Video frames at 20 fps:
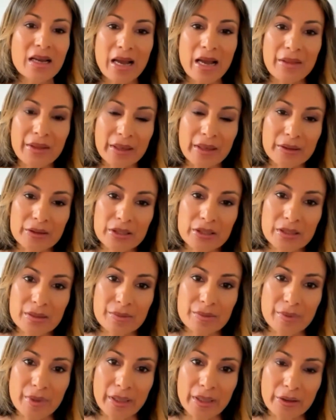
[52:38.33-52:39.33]
I think
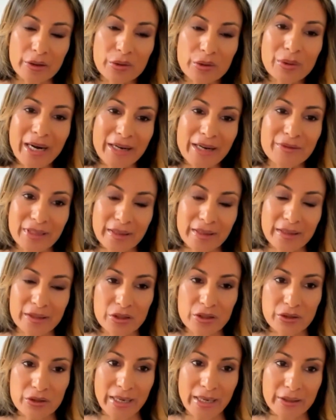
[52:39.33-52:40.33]
just crafting the
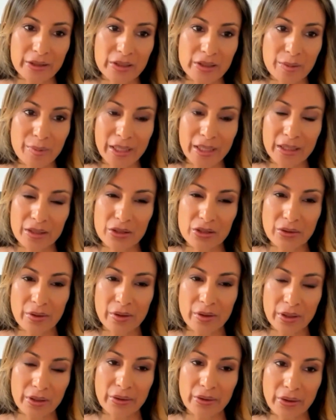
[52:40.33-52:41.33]
strategy, making sure
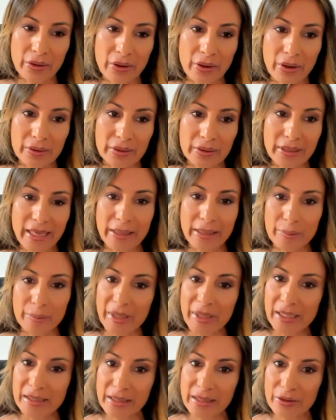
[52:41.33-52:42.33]
that you're not
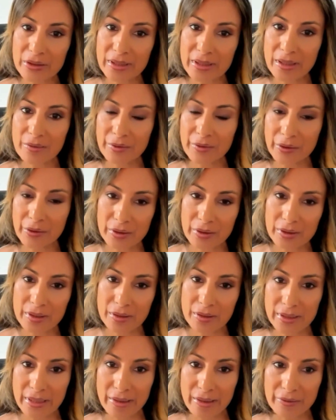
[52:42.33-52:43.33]
cannibalizing yourself across
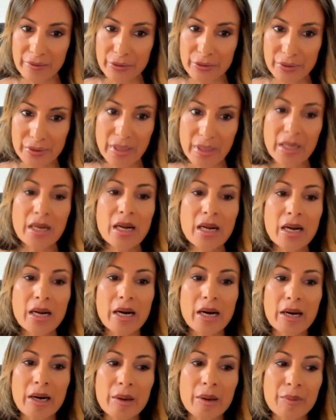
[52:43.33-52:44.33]
those levels.
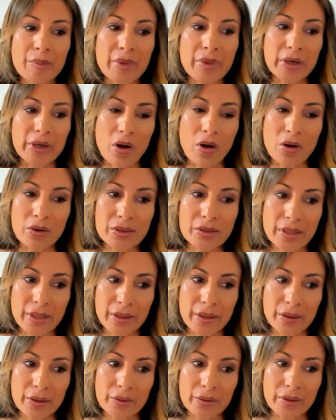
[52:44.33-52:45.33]
But
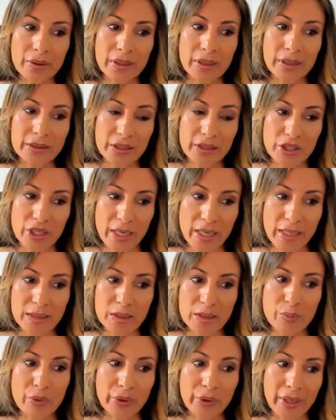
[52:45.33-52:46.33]
also, to
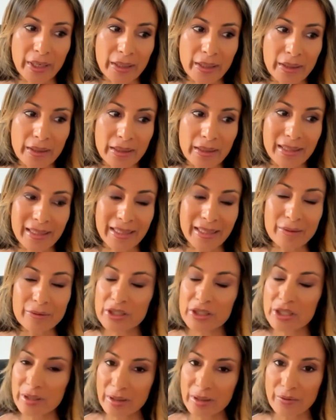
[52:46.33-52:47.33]
Jen's point,
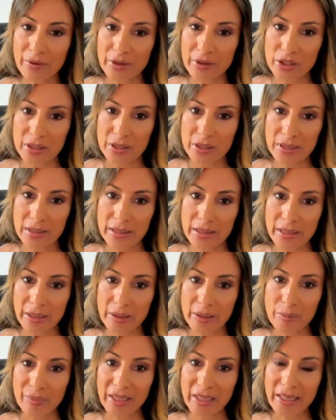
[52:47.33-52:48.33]
leveraging the efficiencies that
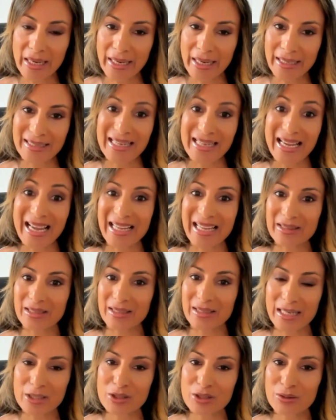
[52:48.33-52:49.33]
can be gained at the
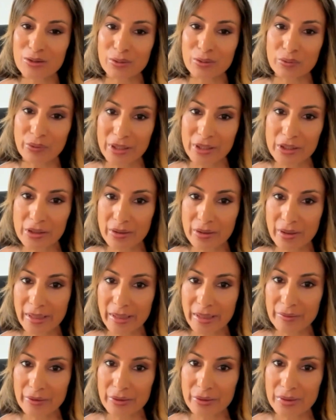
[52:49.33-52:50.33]
national and regional
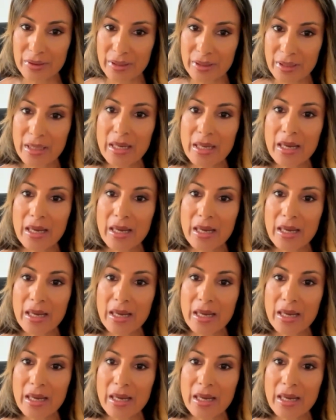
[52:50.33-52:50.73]
levels.